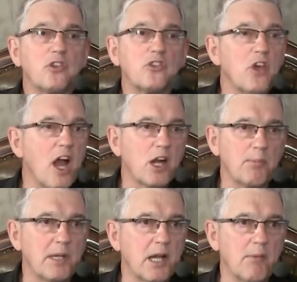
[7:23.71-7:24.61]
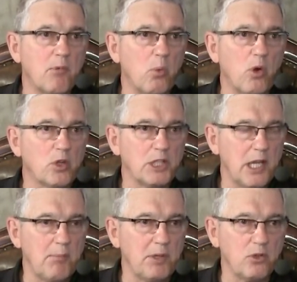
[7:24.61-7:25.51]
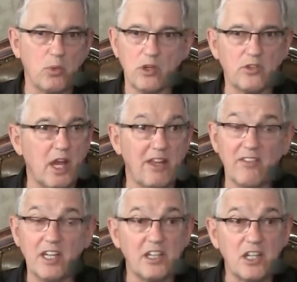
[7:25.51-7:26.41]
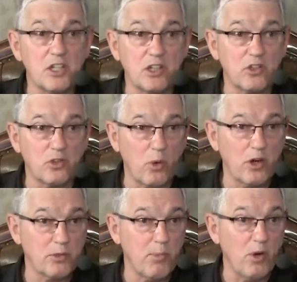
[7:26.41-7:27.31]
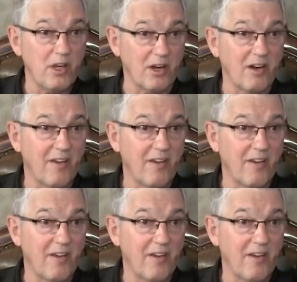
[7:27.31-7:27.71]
soccer become the world champions when it's not even indigenous to our sport here?